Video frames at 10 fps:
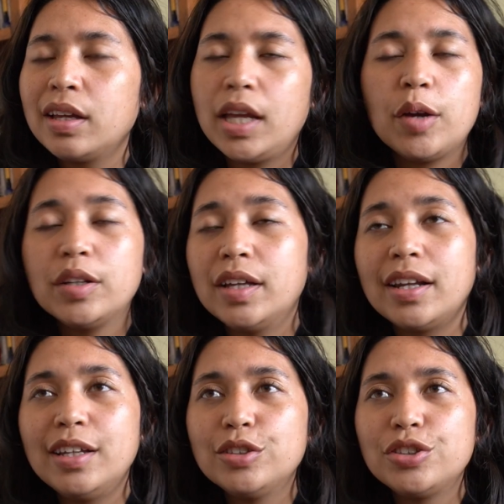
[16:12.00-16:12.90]
Carried that
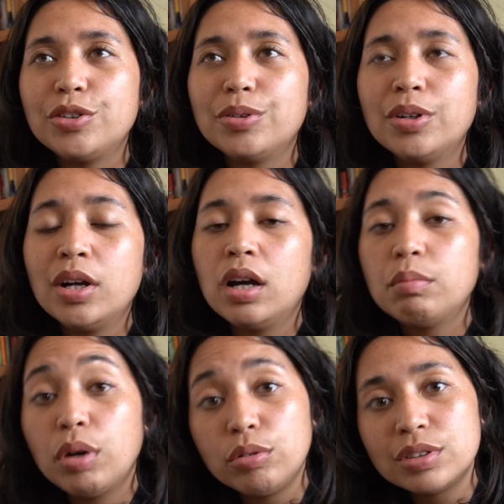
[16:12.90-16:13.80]
into
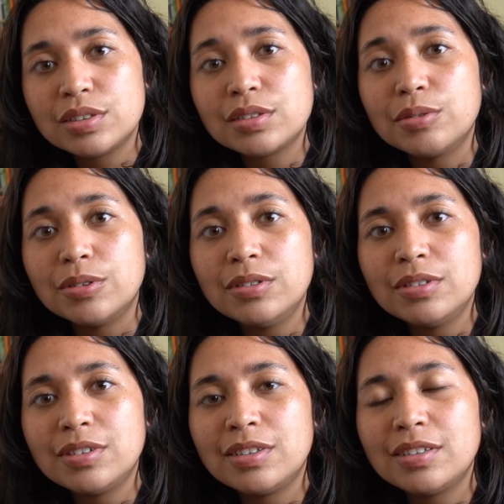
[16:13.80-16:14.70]
post school,
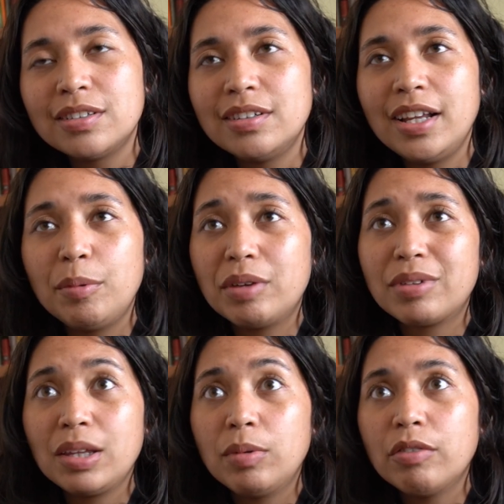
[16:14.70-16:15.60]
and it went
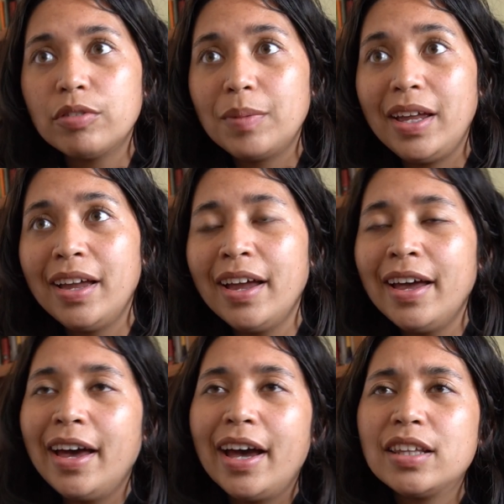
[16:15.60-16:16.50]
really well for me.
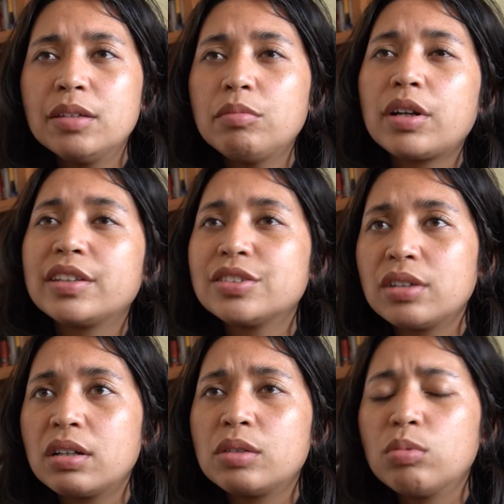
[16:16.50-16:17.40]
And then when I
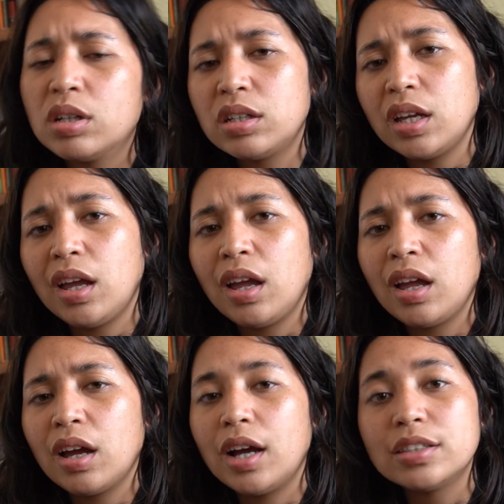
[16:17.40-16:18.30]
started working,
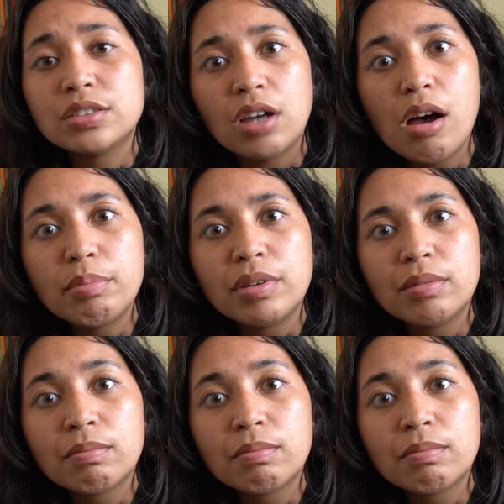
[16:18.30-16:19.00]
I stopped.